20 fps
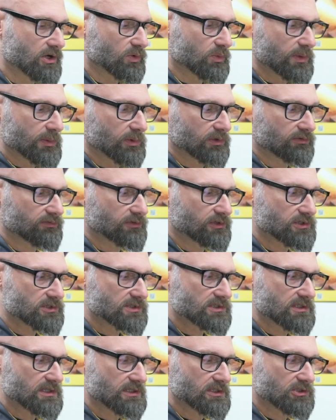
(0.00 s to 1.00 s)
we will
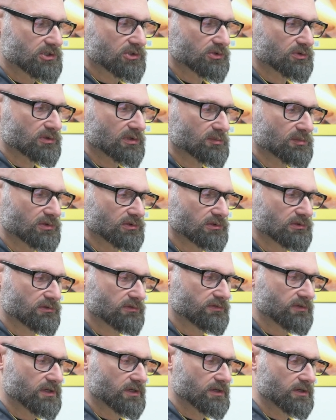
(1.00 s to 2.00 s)
first need to
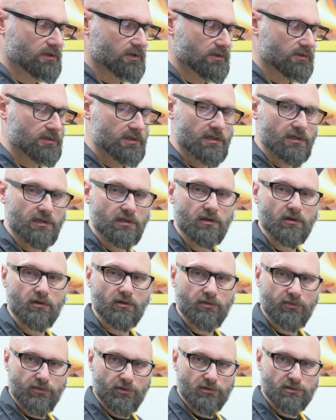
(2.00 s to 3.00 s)
remove the
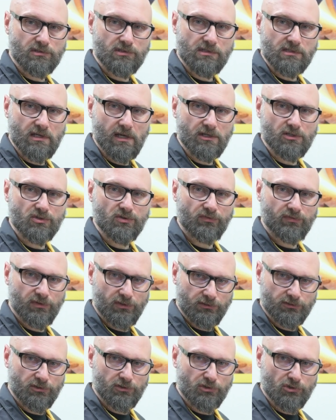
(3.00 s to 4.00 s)
3rd stage
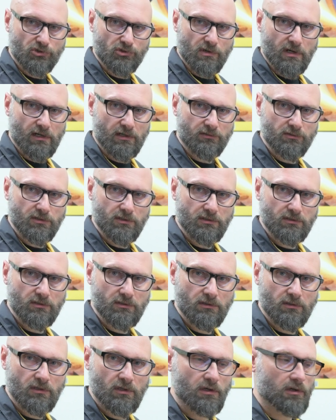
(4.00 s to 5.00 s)
filter Shroud
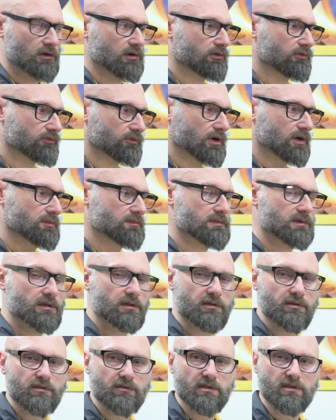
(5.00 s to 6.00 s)
from
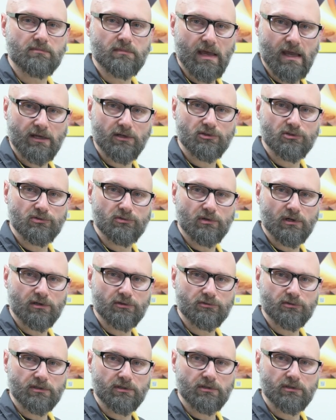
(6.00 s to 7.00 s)
the
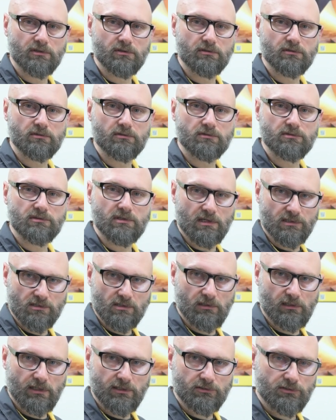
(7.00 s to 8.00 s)
MAG-200 dust
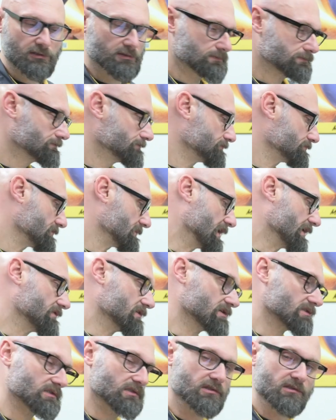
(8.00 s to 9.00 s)
collector. And
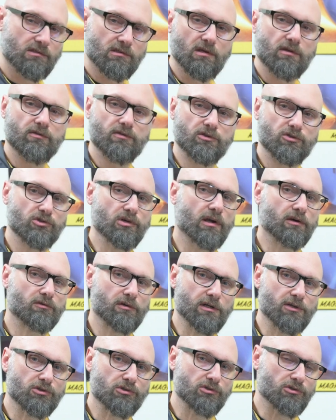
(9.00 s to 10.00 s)
this is the
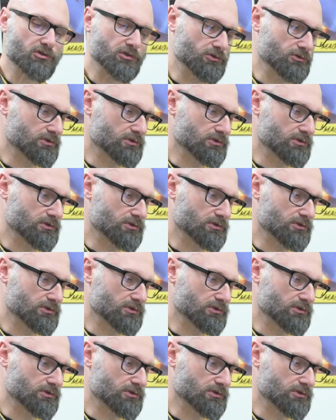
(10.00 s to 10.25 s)
generation 2